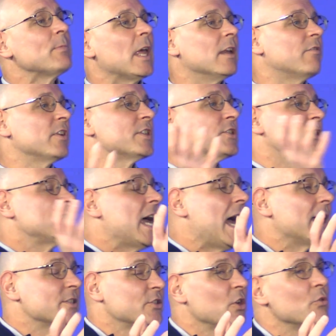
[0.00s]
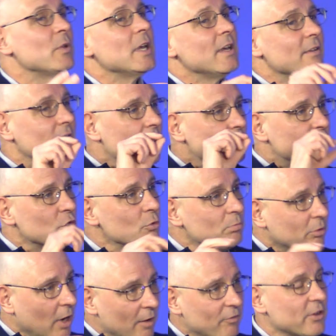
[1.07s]
And if it's not, so they do
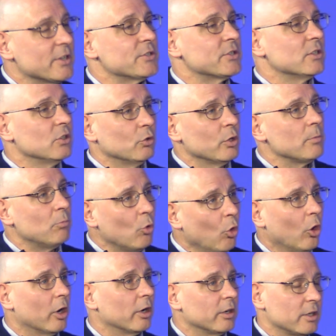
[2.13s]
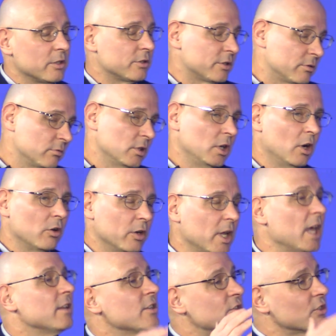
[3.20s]
preface in the report, and it's, you know,
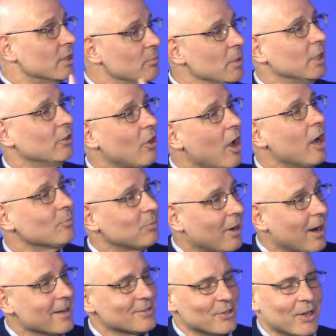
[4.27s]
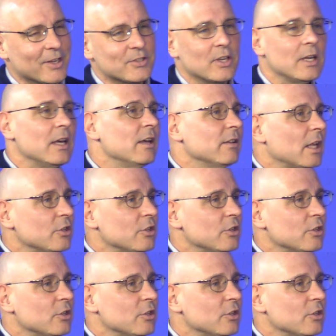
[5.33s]
again, this is going to be a long process. Yeah.